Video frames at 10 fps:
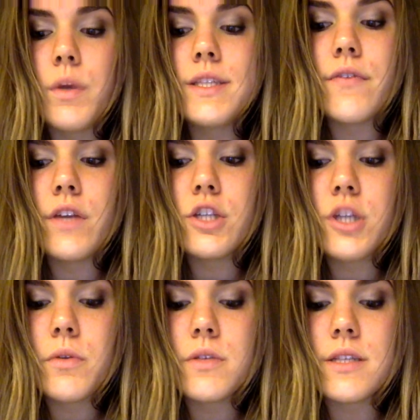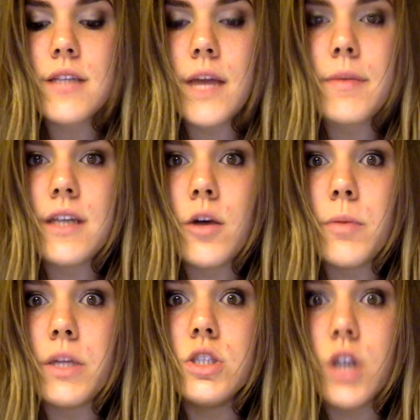once I finish up those assignments, I'll
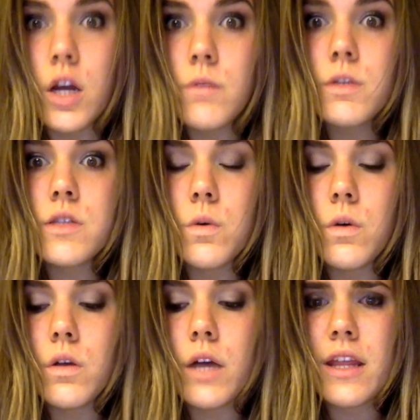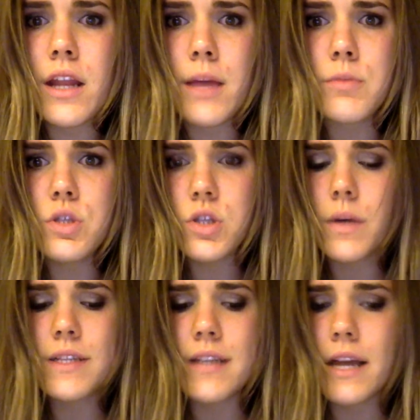be done with school and then I'm so
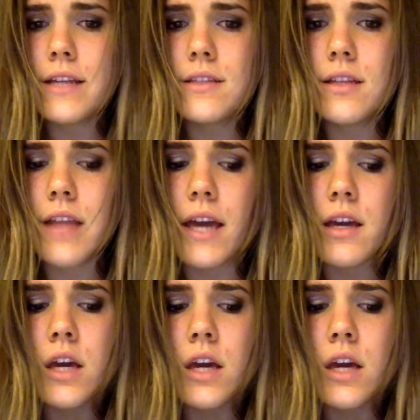excited to like